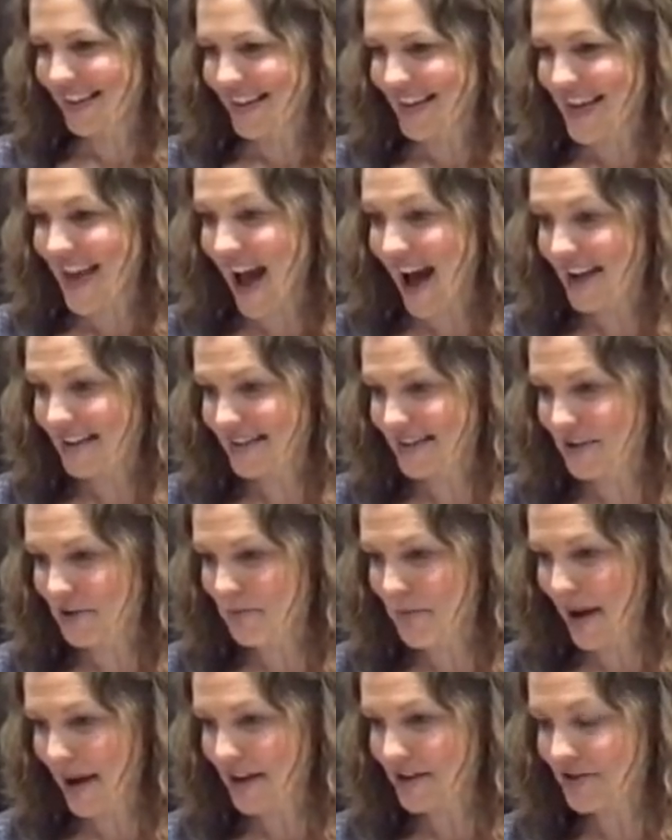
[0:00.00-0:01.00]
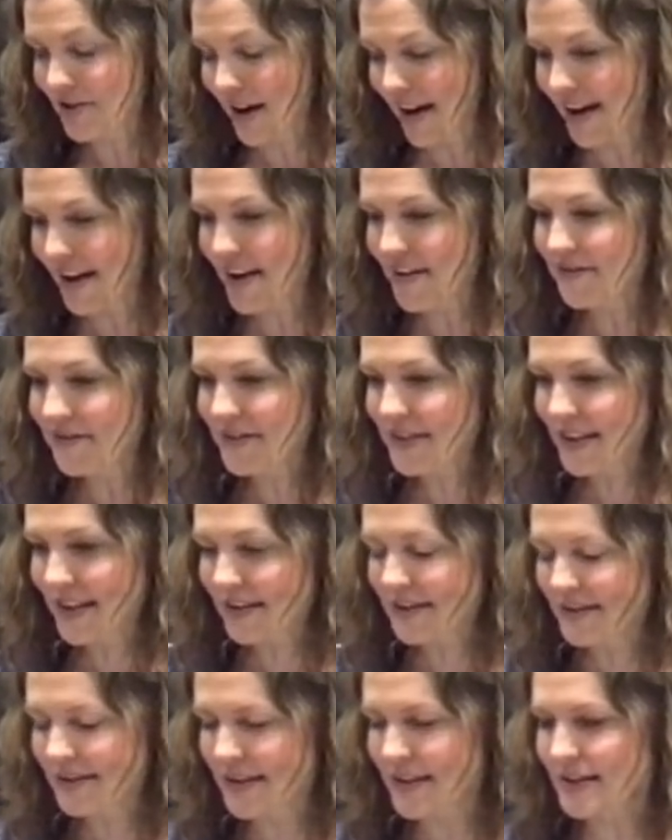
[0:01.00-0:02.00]
Yeah, so Mega Triumph,
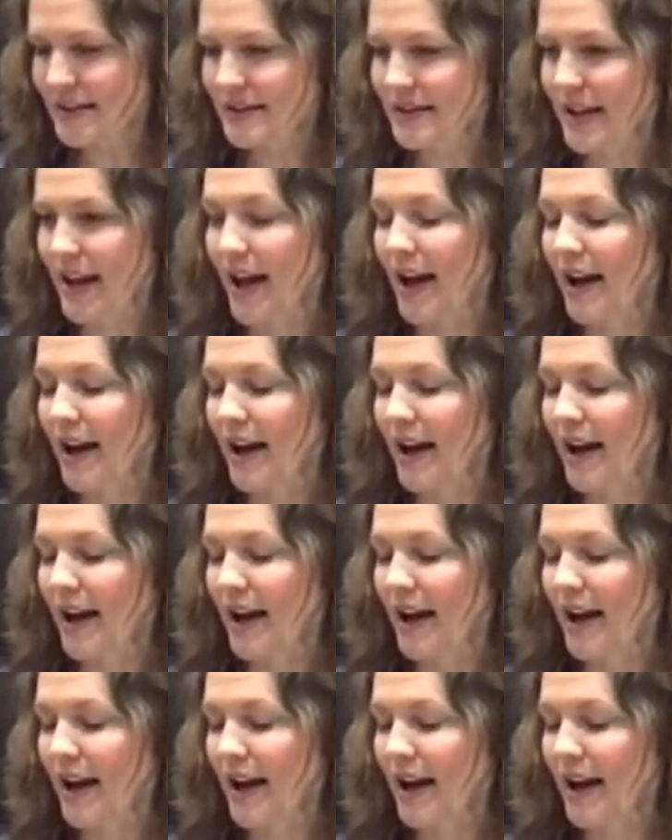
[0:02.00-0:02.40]
this is